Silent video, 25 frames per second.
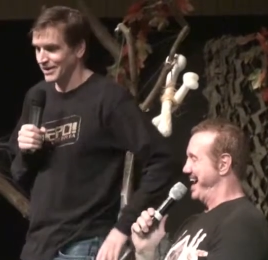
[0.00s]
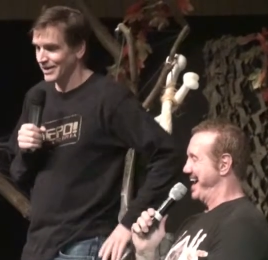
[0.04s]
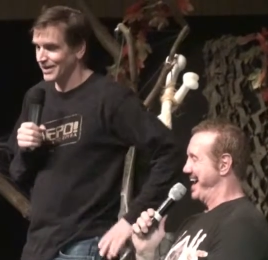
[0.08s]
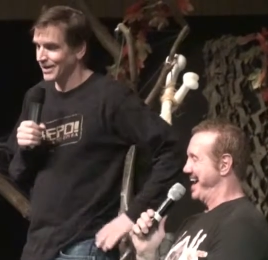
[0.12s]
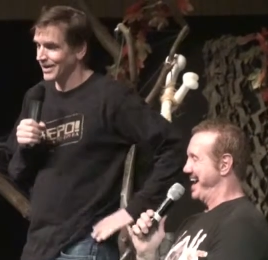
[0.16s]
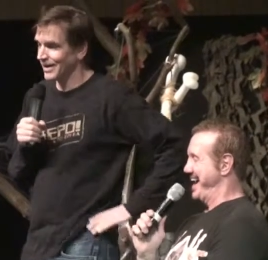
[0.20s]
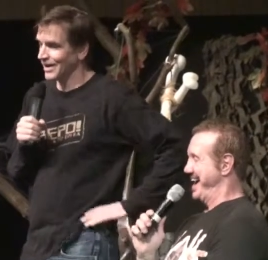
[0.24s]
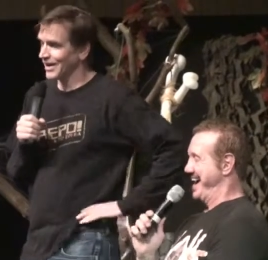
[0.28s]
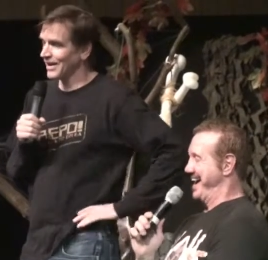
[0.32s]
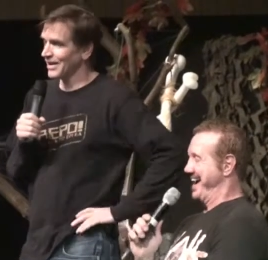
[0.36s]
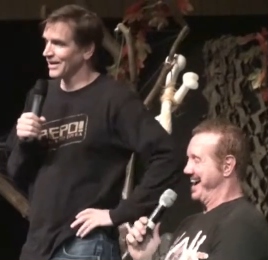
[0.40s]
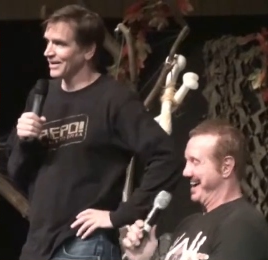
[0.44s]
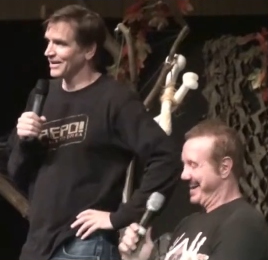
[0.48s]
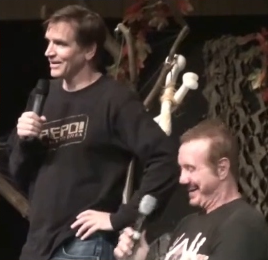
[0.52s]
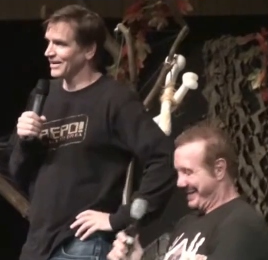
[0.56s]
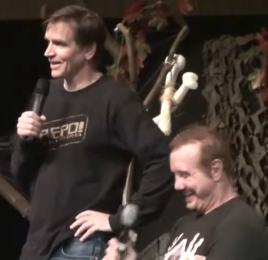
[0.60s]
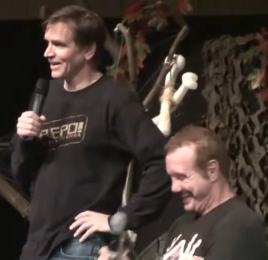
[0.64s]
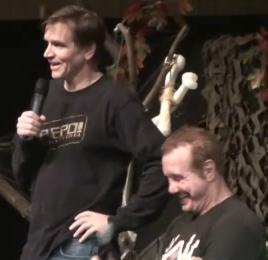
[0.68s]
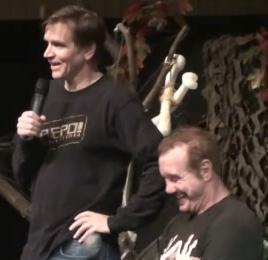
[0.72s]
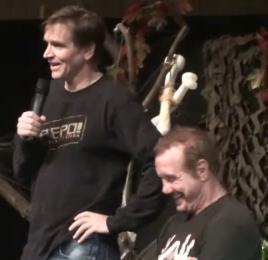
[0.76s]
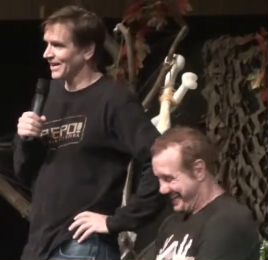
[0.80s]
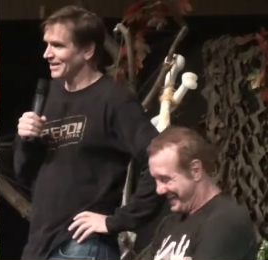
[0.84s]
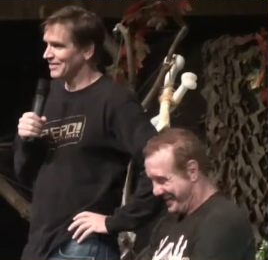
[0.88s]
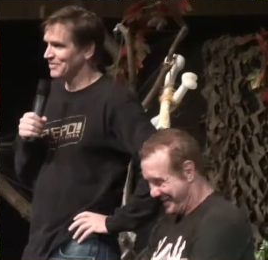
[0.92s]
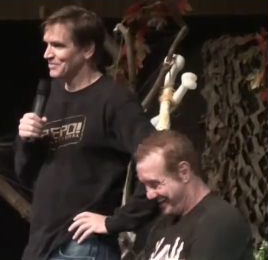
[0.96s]
Speaker 1: and
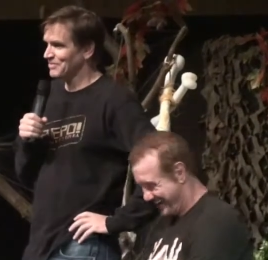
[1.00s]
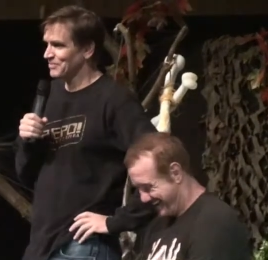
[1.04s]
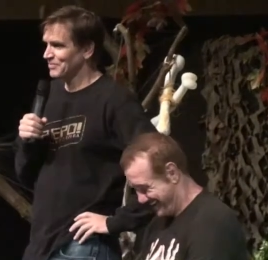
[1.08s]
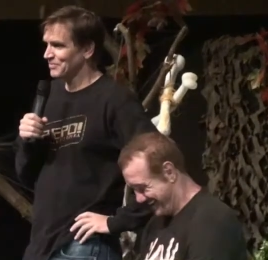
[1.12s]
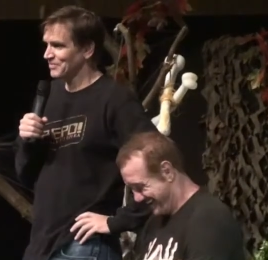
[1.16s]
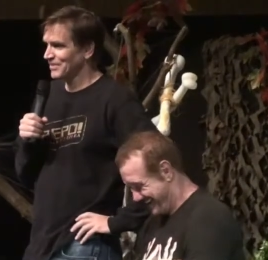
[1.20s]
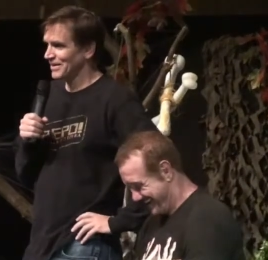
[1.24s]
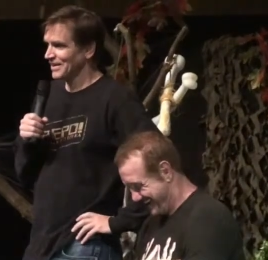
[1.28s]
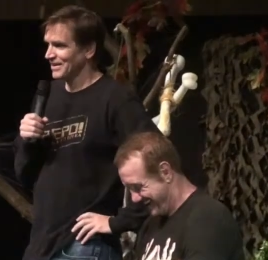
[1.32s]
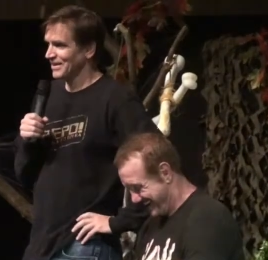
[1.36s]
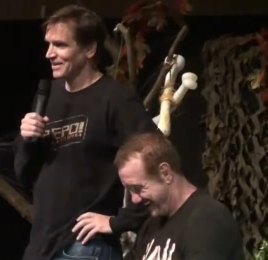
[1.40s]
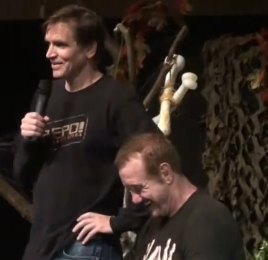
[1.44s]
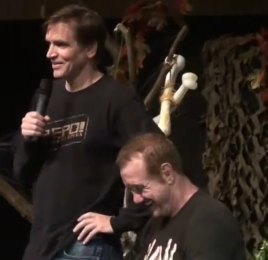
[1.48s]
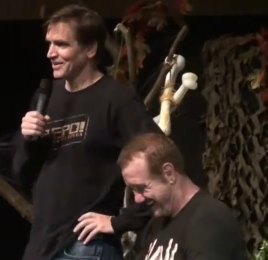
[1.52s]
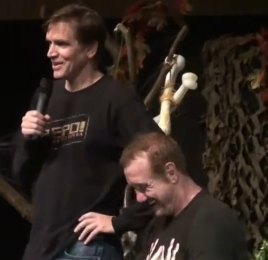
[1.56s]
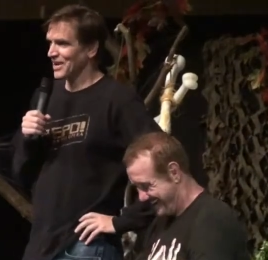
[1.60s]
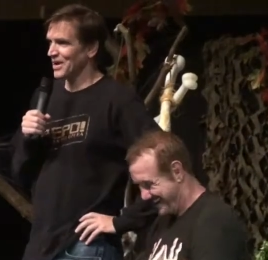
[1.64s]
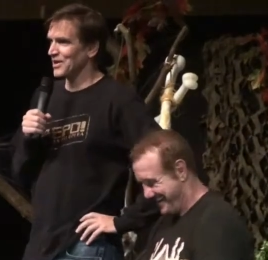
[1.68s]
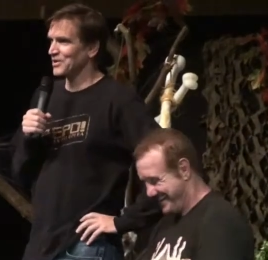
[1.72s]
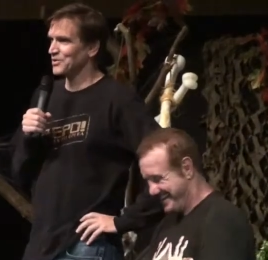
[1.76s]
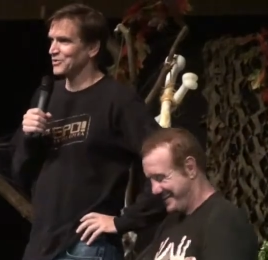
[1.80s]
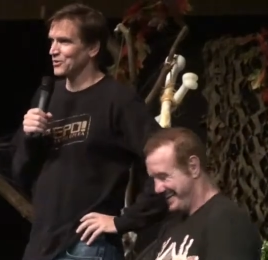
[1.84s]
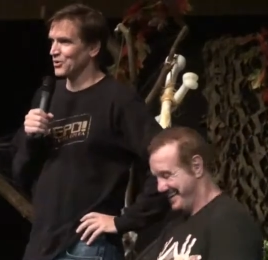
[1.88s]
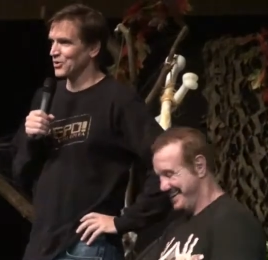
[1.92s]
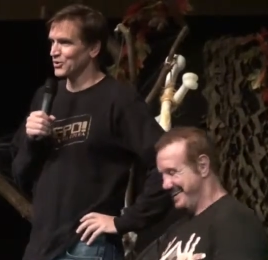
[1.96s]
uh, the
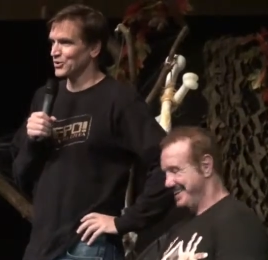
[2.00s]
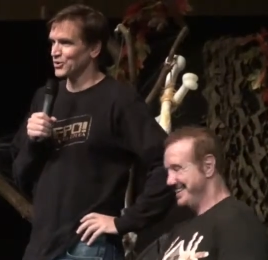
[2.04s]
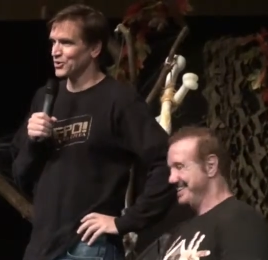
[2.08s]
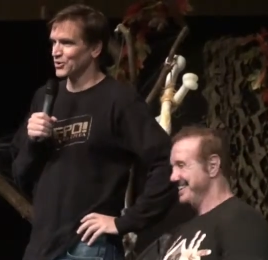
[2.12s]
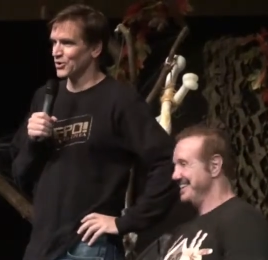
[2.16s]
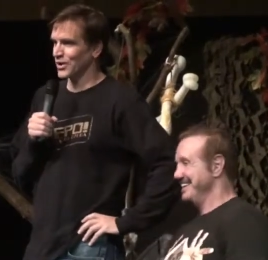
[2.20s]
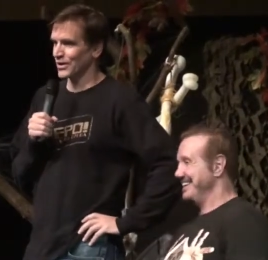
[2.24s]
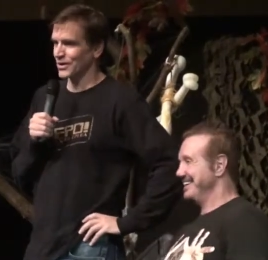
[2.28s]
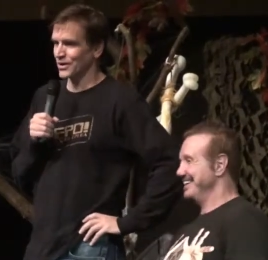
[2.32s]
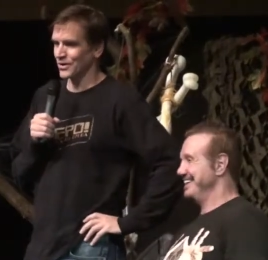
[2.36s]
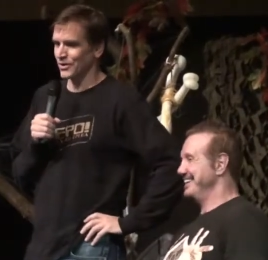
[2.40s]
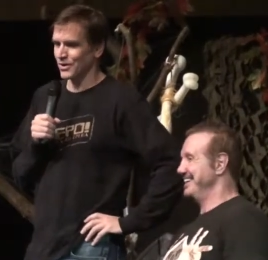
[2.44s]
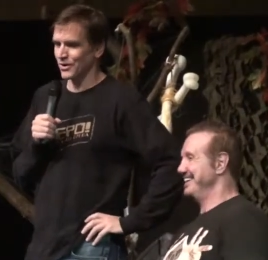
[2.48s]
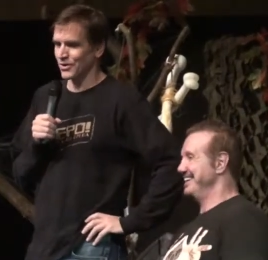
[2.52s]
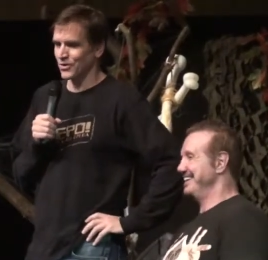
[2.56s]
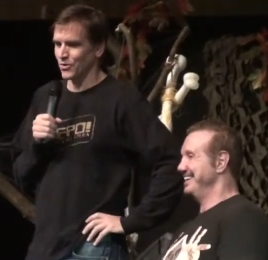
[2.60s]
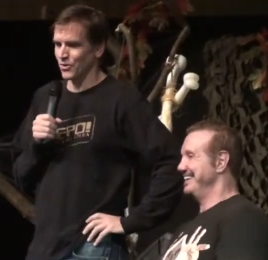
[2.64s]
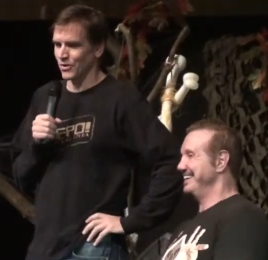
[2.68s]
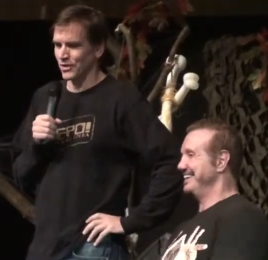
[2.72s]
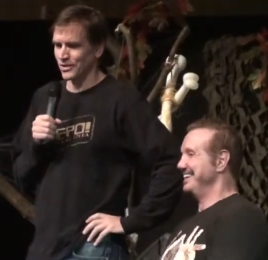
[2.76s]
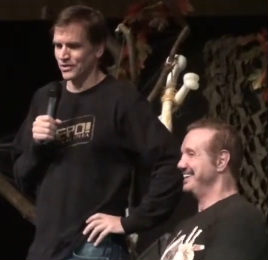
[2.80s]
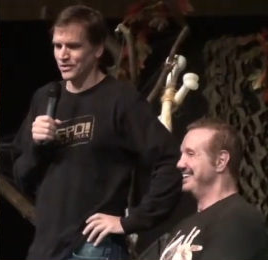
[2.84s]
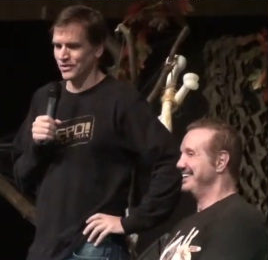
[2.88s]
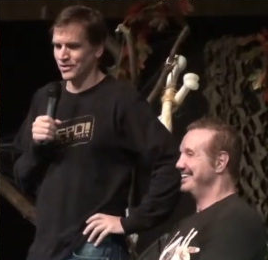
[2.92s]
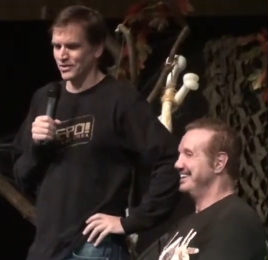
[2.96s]
ice road trucker, of
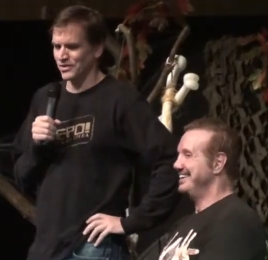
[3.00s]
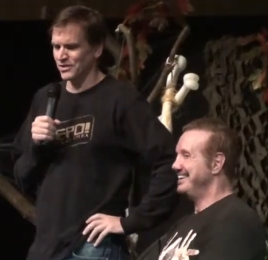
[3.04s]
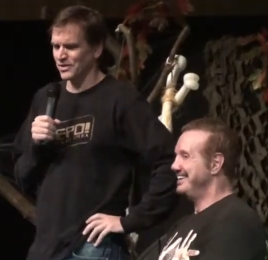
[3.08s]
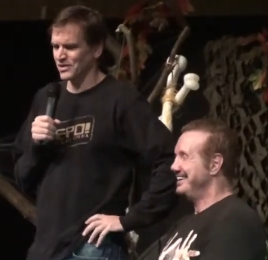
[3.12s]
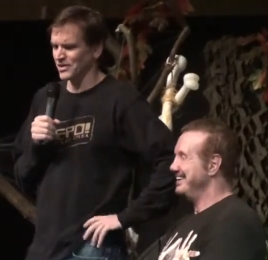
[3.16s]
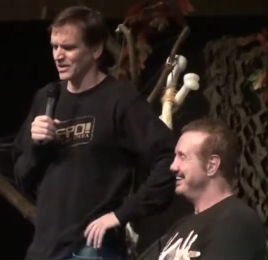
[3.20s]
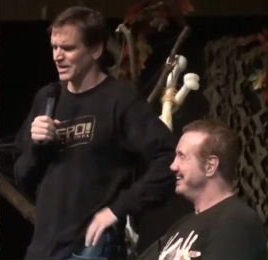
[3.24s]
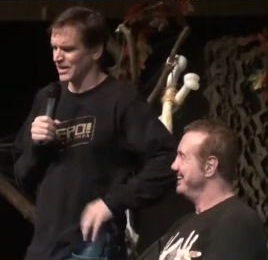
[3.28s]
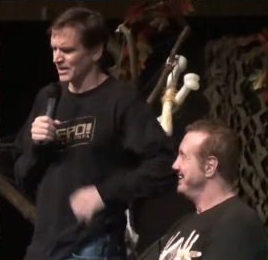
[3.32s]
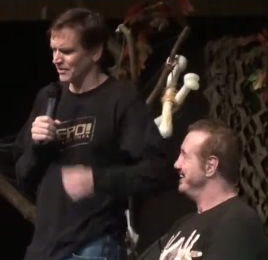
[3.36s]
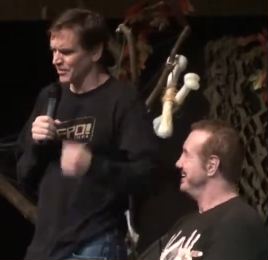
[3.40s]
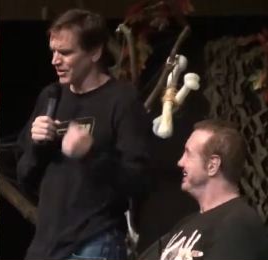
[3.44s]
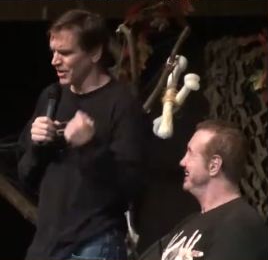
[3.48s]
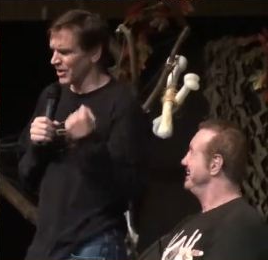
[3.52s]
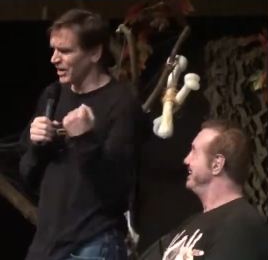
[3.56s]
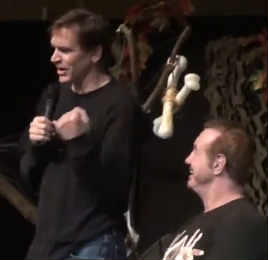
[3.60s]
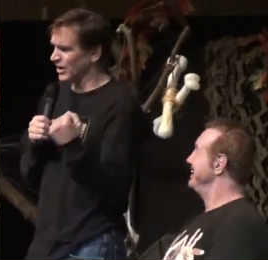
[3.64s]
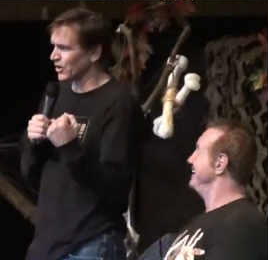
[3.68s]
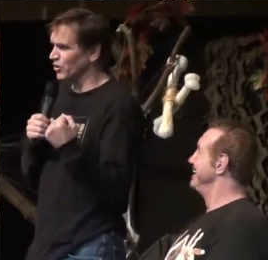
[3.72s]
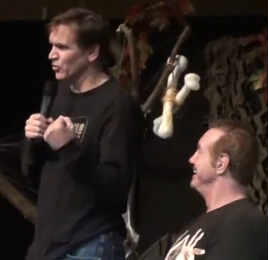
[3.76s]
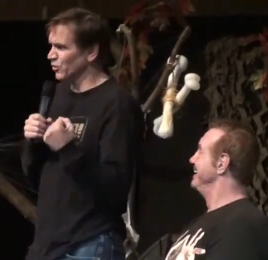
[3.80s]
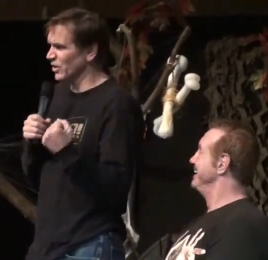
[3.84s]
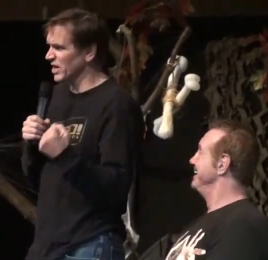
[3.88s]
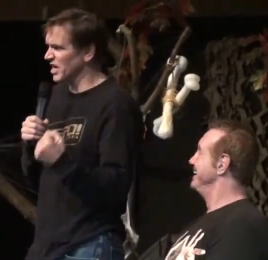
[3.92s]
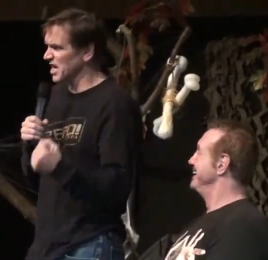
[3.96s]
course, is uh, very
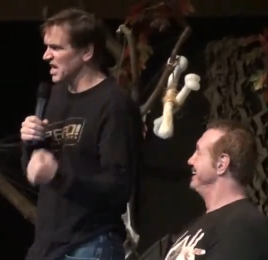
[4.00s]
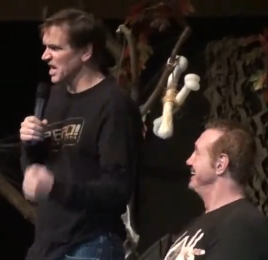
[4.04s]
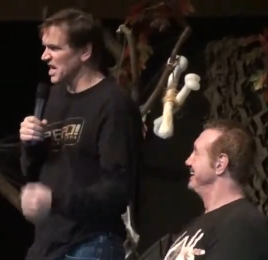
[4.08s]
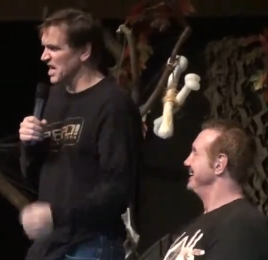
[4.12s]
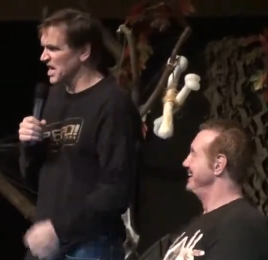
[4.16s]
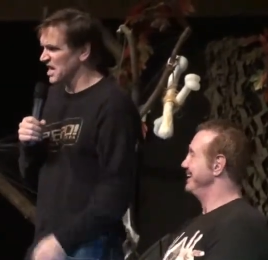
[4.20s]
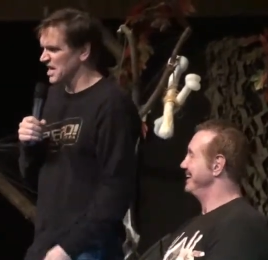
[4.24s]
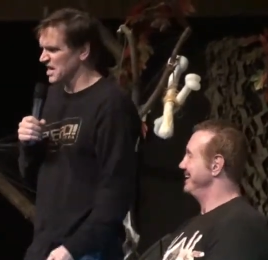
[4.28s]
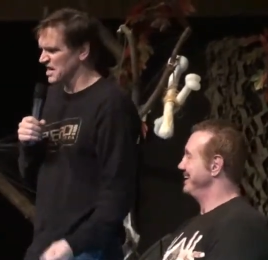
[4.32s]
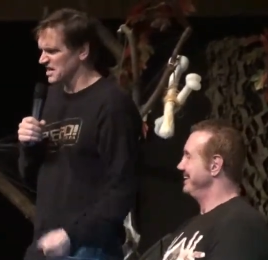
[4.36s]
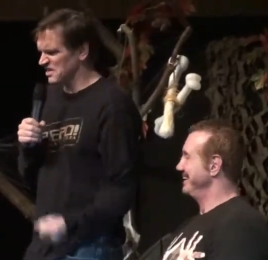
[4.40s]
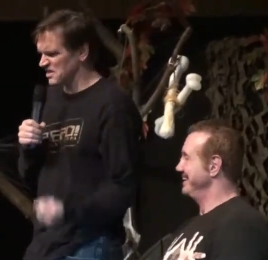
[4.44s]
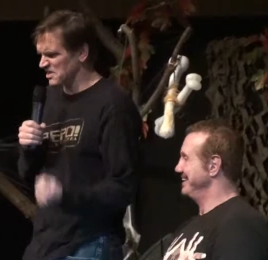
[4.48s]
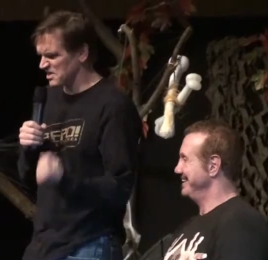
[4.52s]
gritty. It's